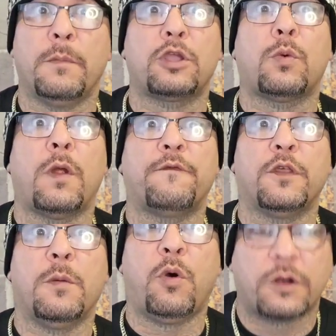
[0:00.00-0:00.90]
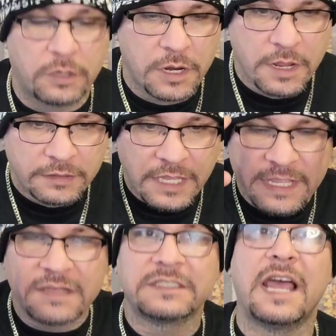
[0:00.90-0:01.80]
make a run for the border.
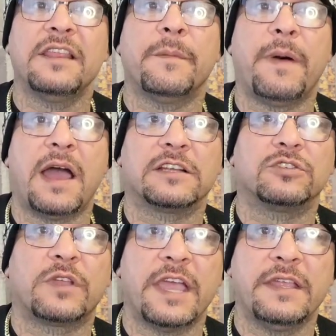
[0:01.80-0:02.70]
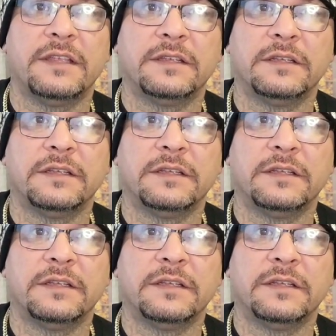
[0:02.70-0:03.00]
Think outside of the box, okay?